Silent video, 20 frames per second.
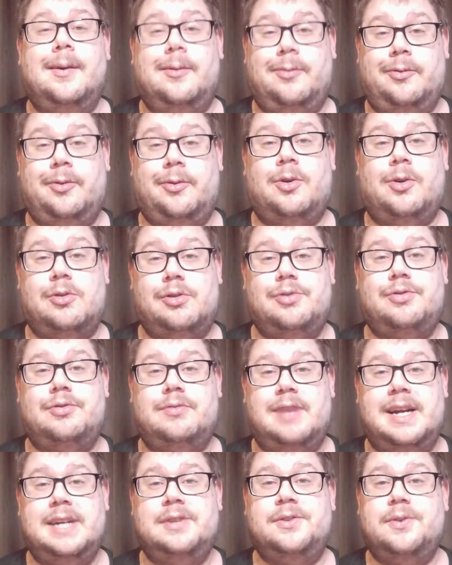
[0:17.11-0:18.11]
4 ultra
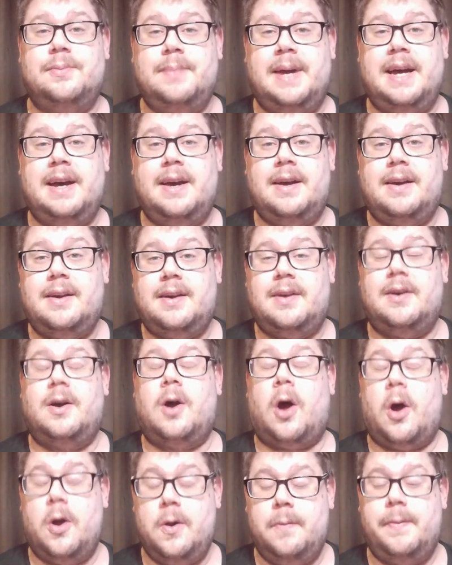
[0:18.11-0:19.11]
rares or better.
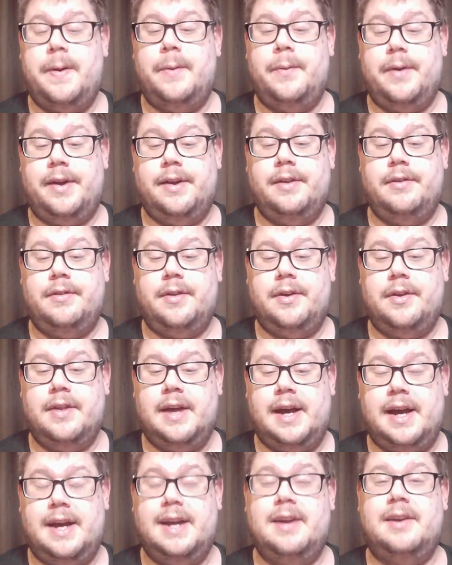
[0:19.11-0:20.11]
Hoping we can do
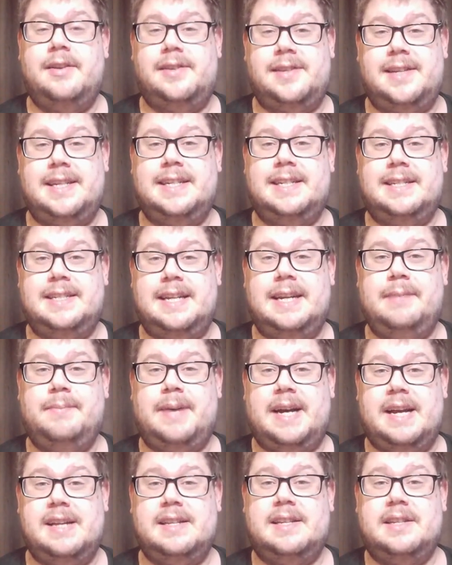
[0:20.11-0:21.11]
that. 16
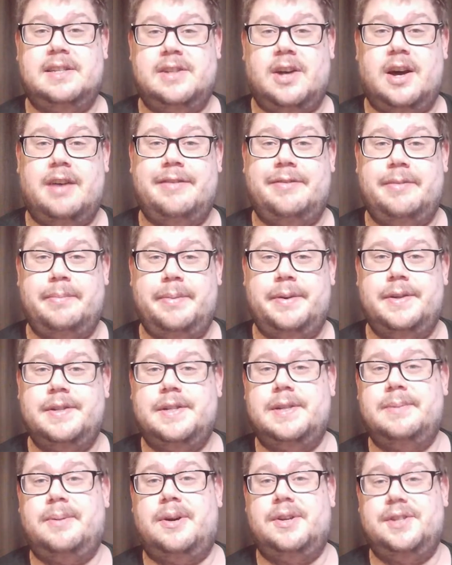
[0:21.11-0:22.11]
packs, that's half a booster
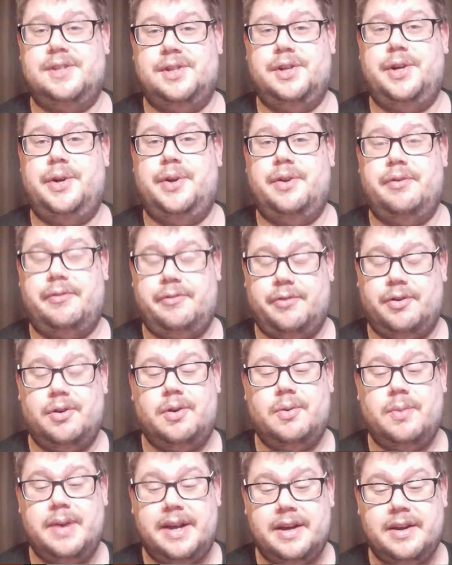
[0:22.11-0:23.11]
box, so you'd have thought
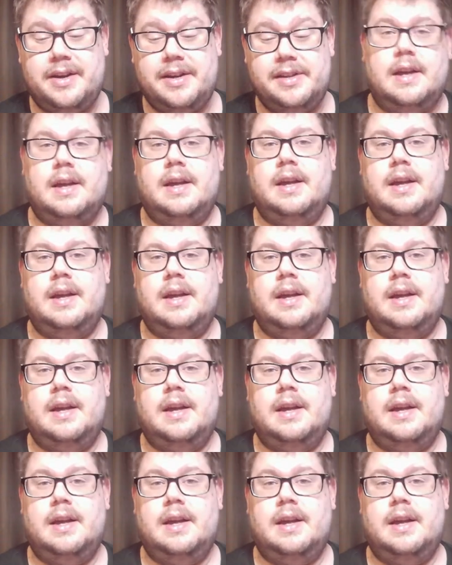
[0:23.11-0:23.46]
we could.